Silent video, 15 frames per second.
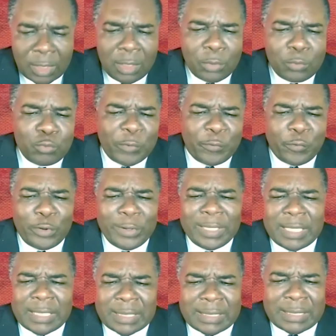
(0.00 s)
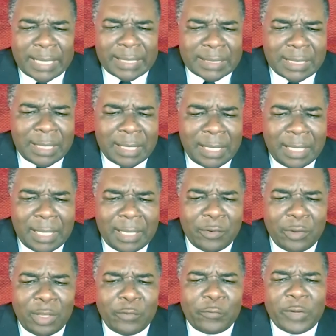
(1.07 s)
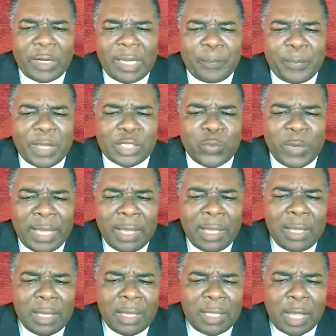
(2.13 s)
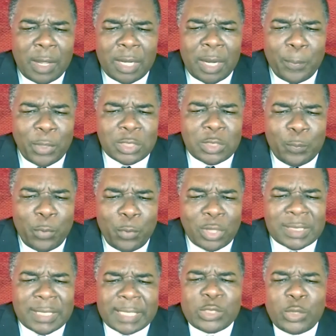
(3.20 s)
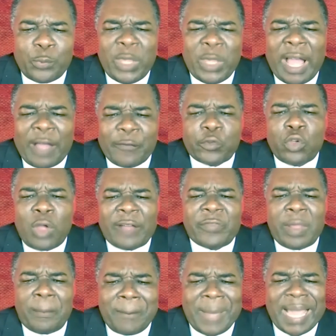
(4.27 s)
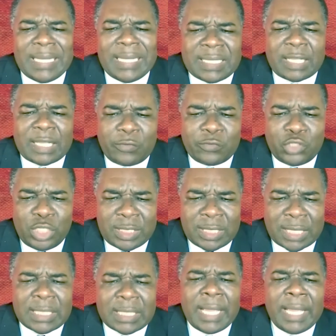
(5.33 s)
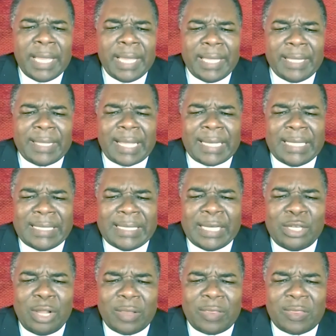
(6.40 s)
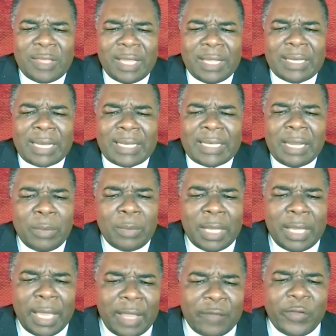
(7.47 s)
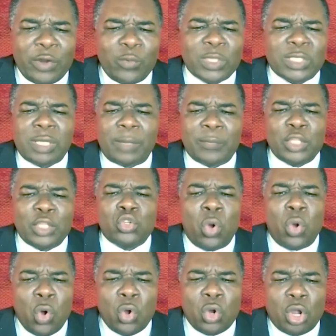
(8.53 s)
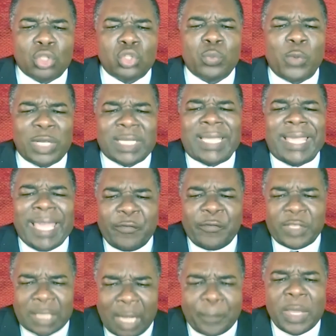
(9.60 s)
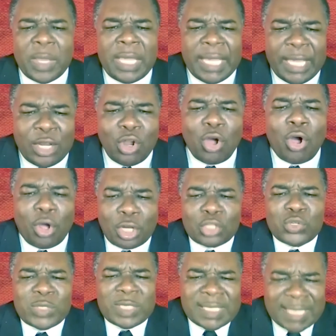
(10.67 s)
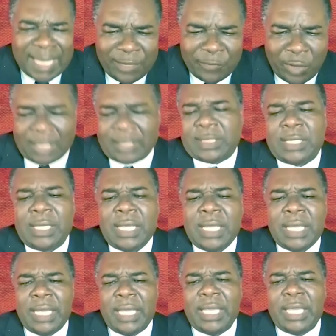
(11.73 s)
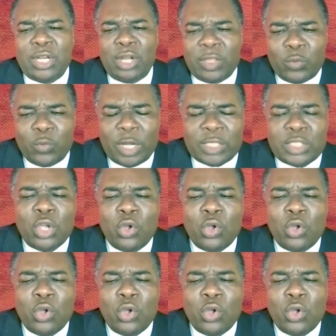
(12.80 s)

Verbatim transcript: referring this text in, in, in Philippians, where the, the Apostle Paul says that we have to have the mindset of Jesus, in that he did not think that heaven was something to hold on to, but gave it up in order to save us. In, in other words,